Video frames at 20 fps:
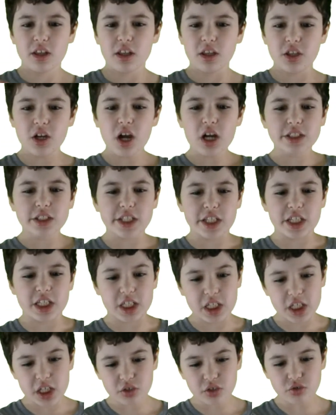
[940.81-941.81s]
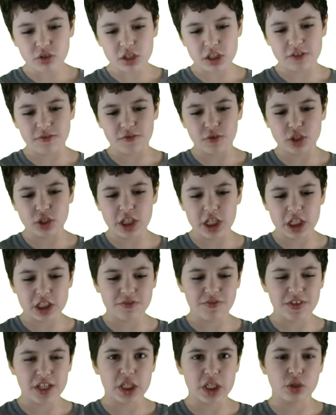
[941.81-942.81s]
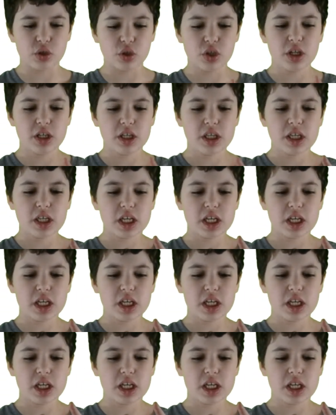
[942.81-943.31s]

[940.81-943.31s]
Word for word: The octahedron's vertex figure